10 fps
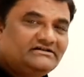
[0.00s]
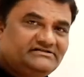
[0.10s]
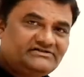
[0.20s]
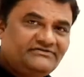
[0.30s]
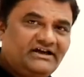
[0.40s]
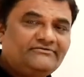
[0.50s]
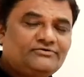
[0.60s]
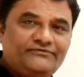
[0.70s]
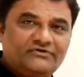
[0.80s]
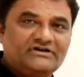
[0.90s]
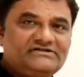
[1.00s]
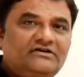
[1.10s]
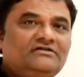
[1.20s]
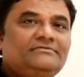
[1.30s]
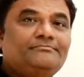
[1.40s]
just we have to focus
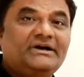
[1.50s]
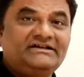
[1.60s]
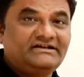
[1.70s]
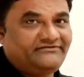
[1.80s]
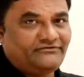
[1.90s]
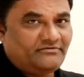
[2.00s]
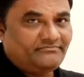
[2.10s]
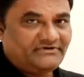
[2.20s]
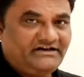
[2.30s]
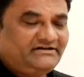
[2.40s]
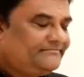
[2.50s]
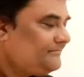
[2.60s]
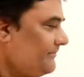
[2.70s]
on binary form, right?